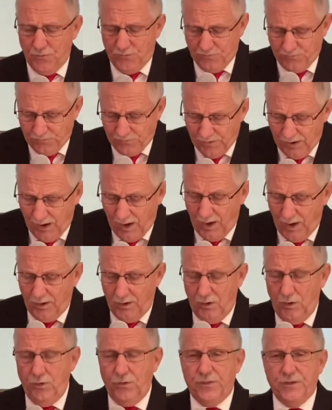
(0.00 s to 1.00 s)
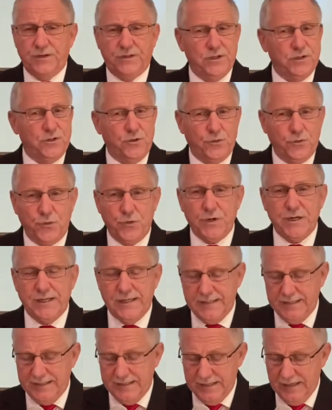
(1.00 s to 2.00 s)
follow the
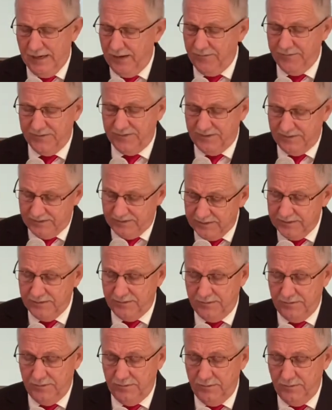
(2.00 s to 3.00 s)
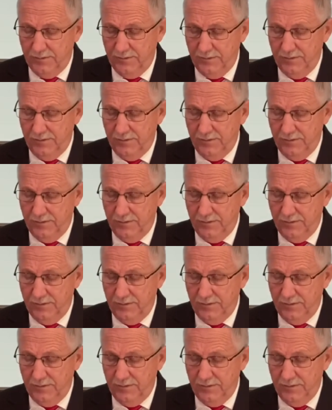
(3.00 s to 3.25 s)
decree of Caesar.